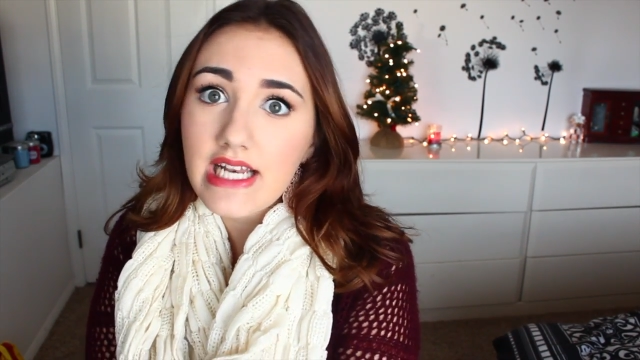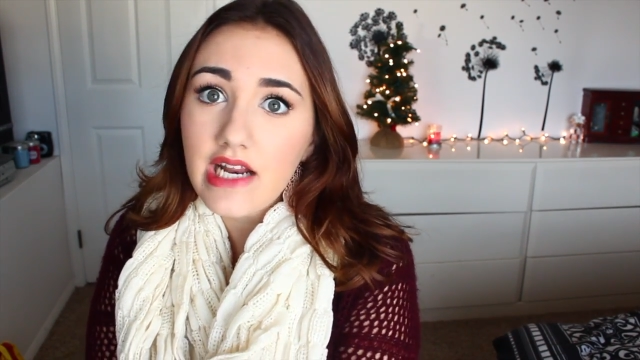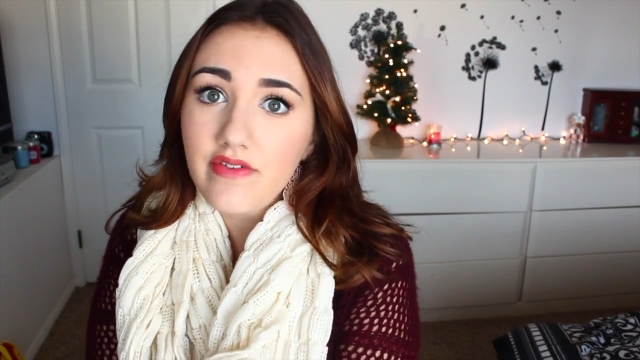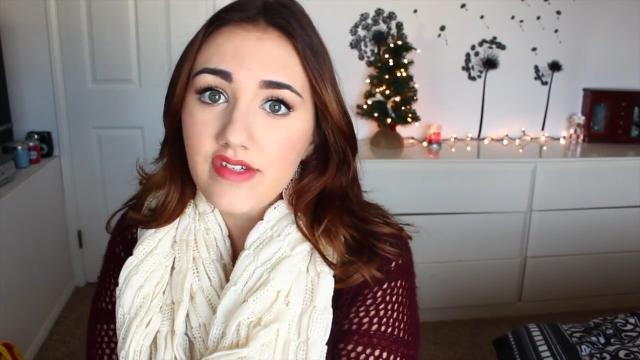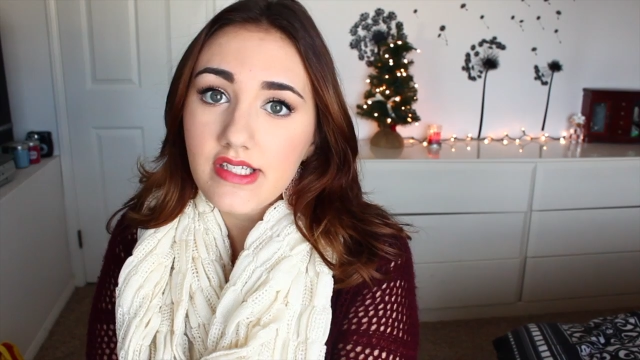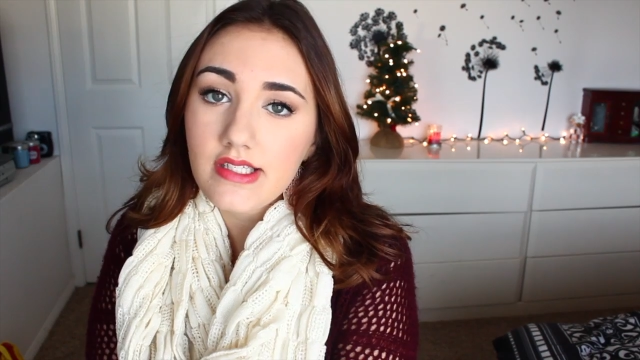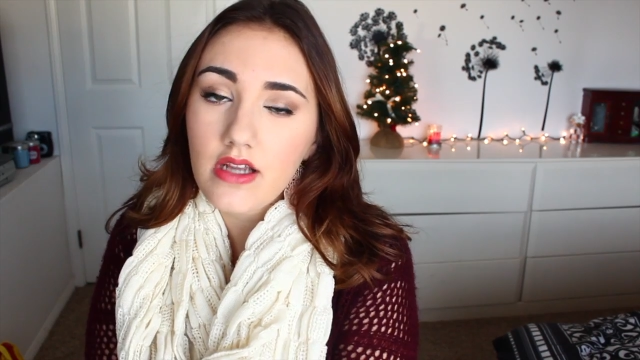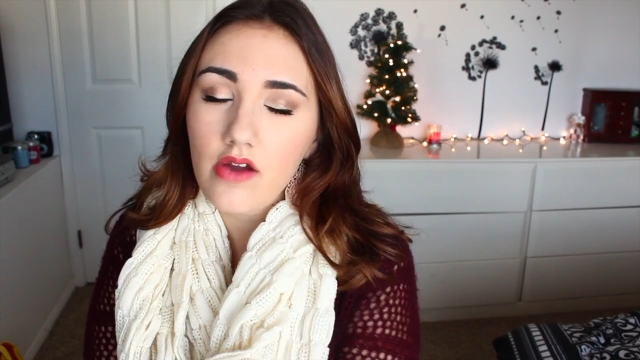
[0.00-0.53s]
I've
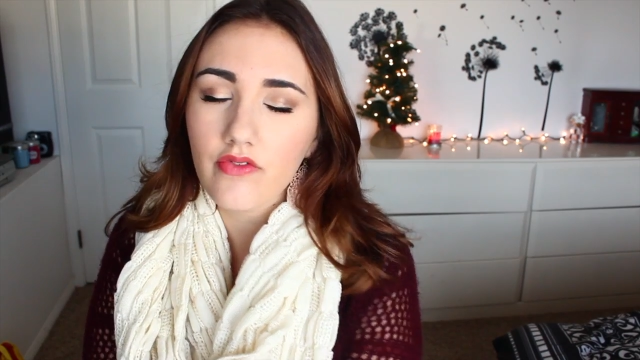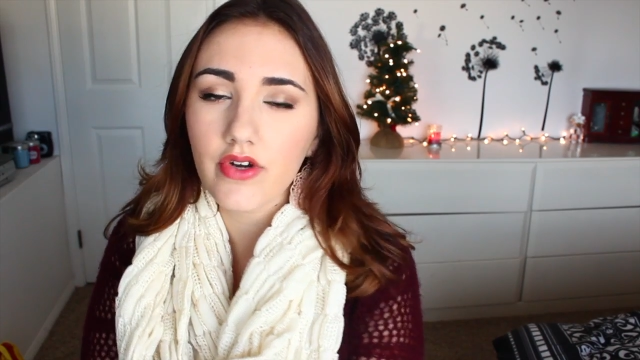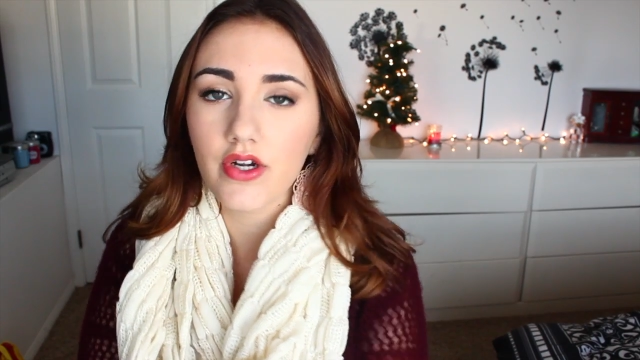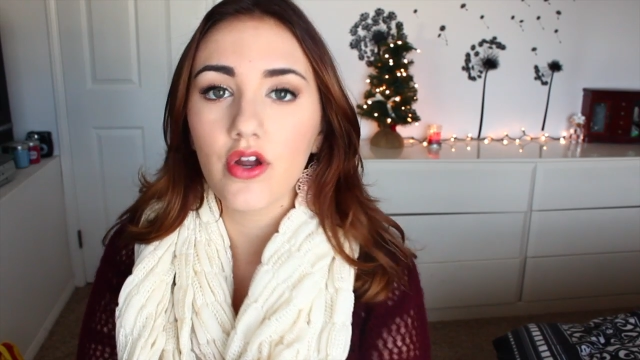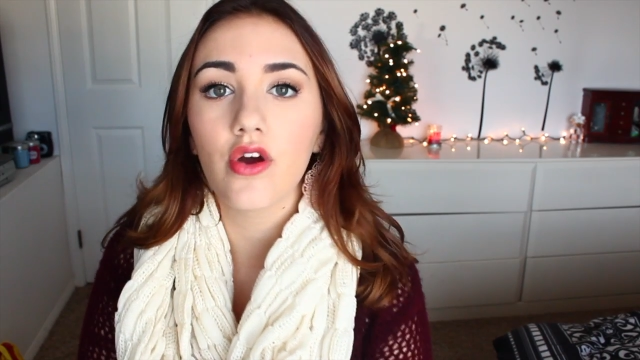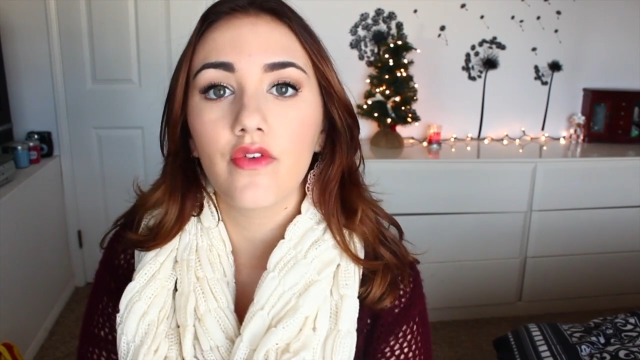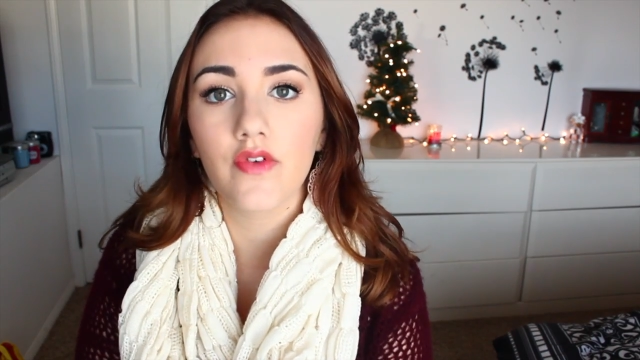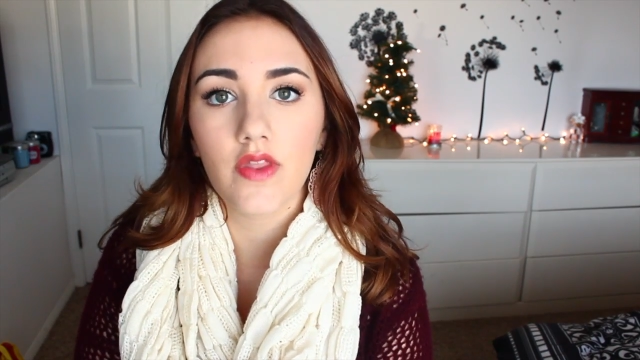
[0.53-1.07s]
discovered
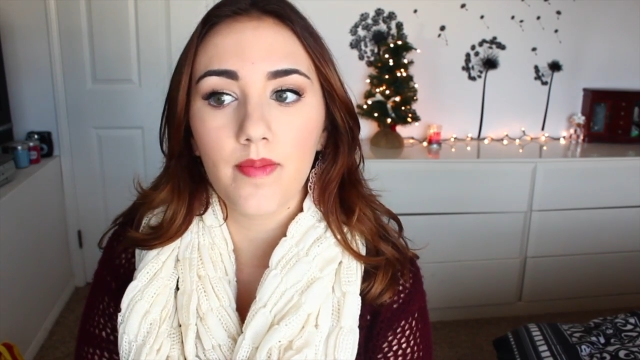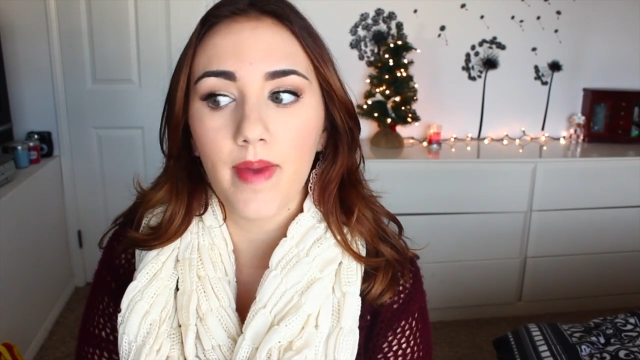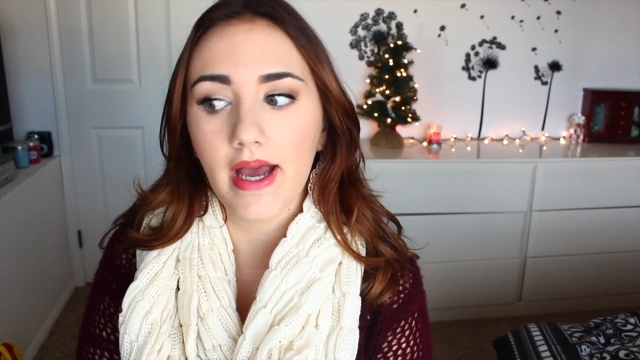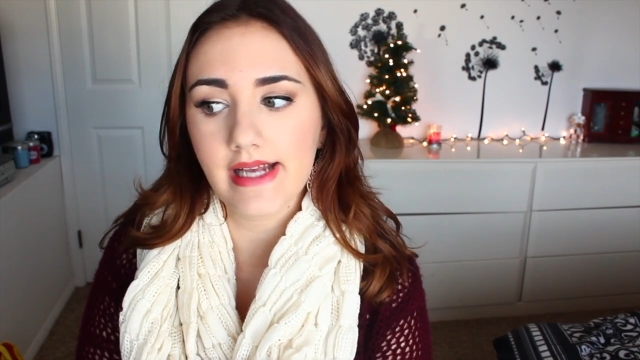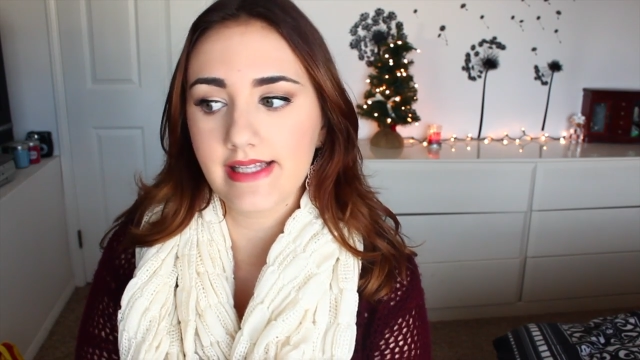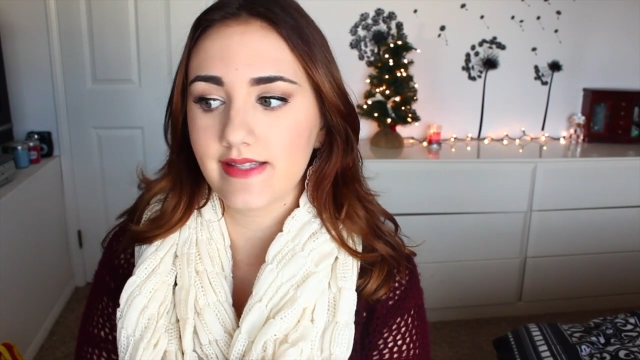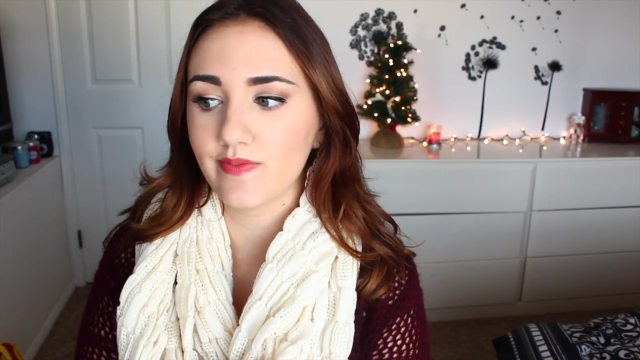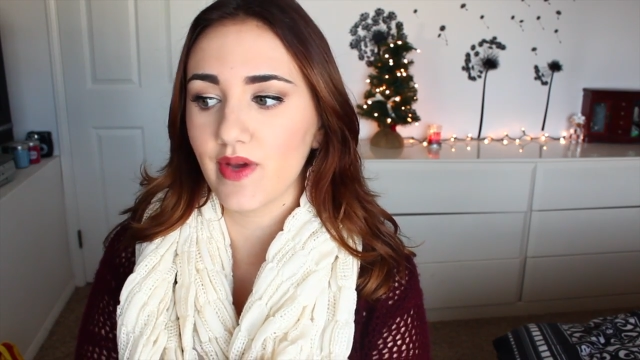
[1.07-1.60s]
over the
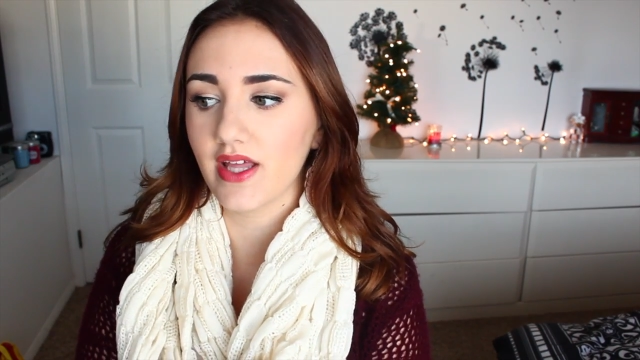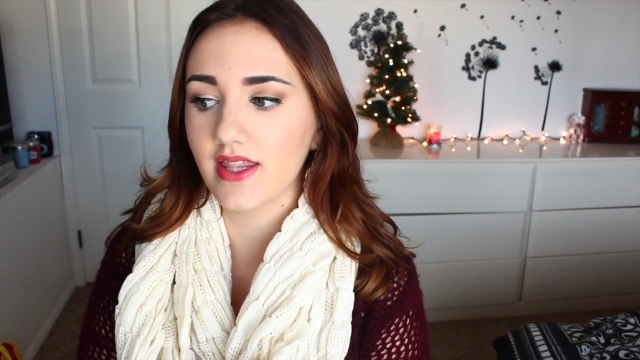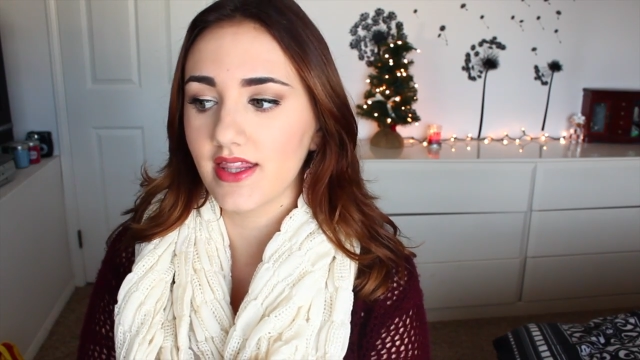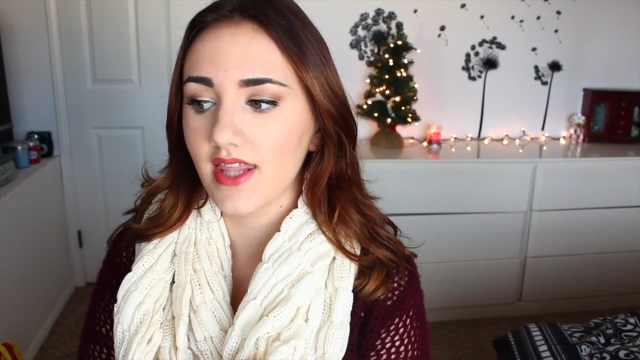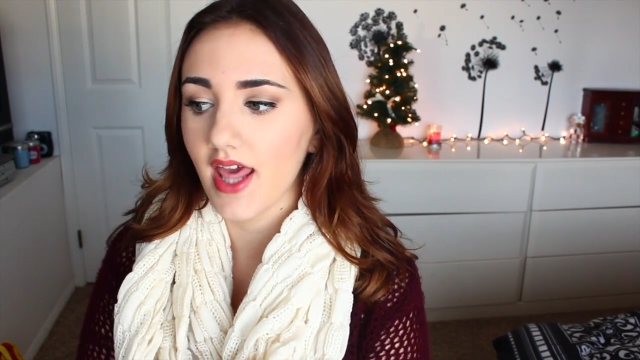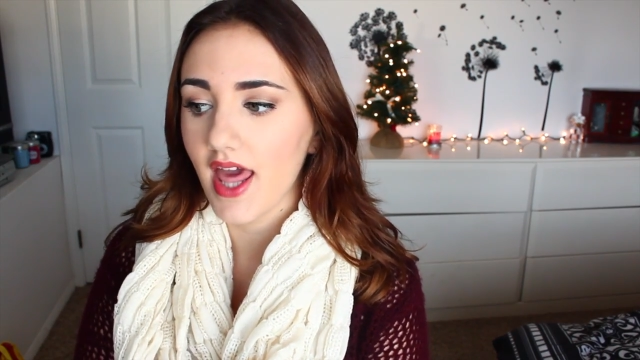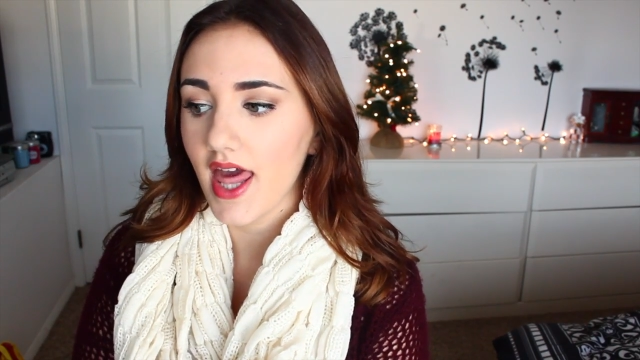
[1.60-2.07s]
past month